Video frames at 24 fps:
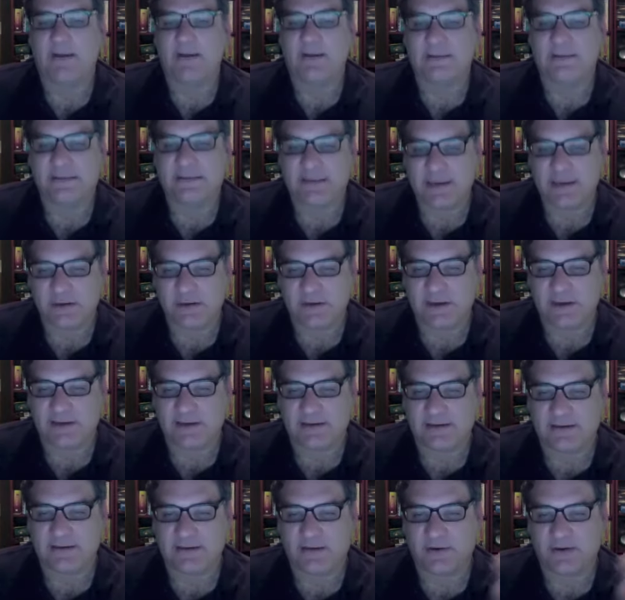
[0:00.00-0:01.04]

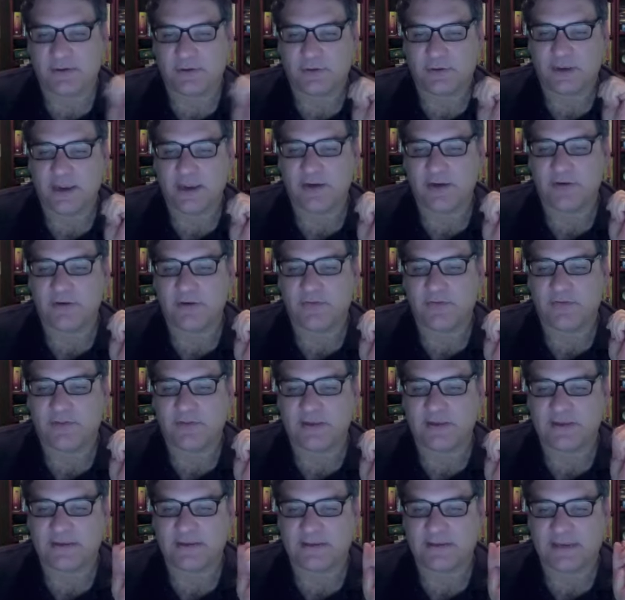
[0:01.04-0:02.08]
Seriously, the creator of
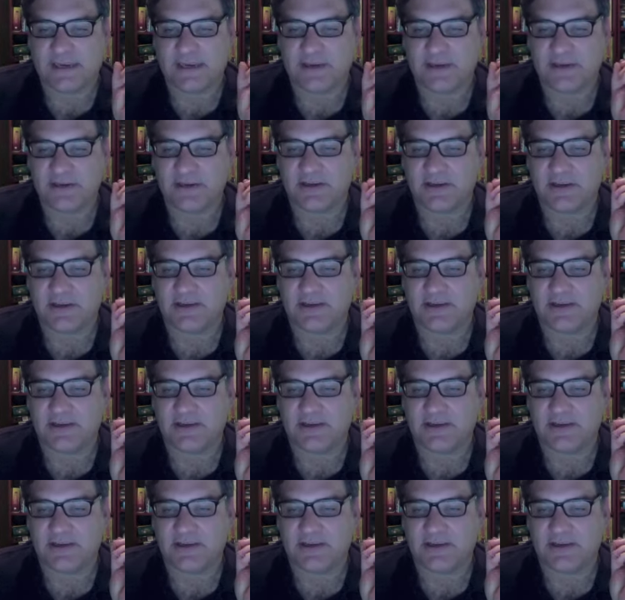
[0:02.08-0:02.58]
this teaches